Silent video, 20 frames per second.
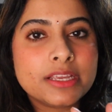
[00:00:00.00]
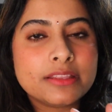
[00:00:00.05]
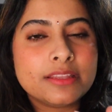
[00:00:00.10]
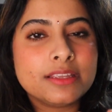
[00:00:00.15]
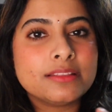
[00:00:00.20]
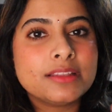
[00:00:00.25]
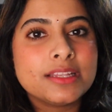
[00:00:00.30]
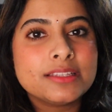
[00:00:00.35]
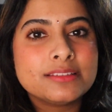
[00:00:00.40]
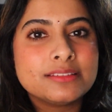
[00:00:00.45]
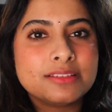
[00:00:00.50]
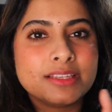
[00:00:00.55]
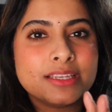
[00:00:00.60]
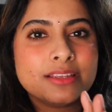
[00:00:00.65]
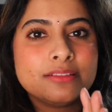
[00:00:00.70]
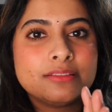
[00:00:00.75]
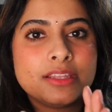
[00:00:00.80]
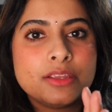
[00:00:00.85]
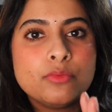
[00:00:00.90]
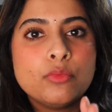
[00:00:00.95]
I think that's like
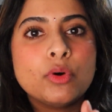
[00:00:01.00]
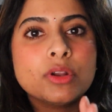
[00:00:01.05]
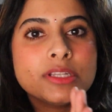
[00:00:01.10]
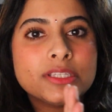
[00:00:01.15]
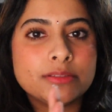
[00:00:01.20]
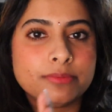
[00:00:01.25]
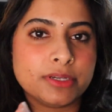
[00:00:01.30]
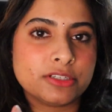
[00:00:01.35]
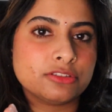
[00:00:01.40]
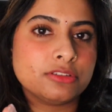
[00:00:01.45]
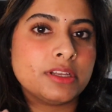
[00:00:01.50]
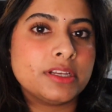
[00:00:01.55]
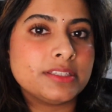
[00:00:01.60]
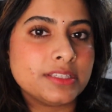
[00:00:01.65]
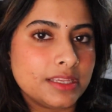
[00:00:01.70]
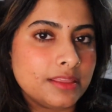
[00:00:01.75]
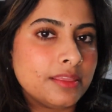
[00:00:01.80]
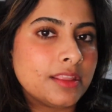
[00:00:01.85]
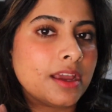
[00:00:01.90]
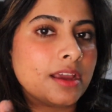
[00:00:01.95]
they want to specialize
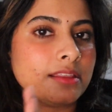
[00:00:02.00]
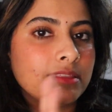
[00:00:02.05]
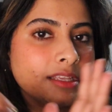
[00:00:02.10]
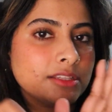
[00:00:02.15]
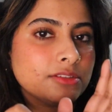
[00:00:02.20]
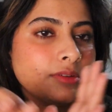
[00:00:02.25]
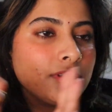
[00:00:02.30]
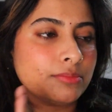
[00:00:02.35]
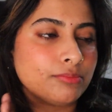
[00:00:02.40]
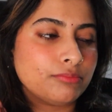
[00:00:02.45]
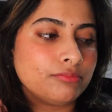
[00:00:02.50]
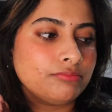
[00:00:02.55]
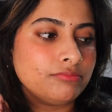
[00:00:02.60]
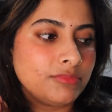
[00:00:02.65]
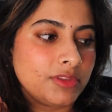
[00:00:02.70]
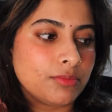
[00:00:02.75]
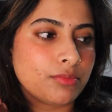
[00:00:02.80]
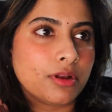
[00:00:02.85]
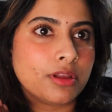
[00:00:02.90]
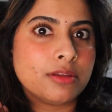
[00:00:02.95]
in that, and that's why
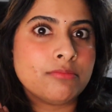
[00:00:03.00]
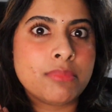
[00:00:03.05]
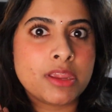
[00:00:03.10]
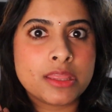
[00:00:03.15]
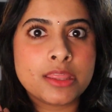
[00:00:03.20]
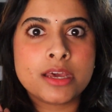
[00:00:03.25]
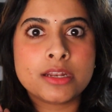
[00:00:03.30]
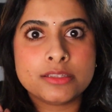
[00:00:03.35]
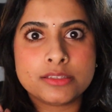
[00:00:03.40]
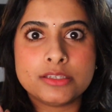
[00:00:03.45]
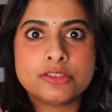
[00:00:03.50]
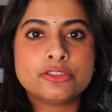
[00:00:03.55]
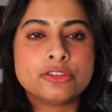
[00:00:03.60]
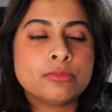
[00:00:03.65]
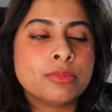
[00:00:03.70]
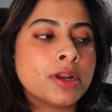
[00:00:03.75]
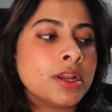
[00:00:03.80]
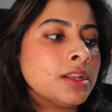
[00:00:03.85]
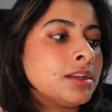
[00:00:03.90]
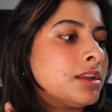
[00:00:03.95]
they probably made that a sister
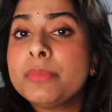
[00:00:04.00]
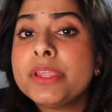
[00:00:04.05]
brand.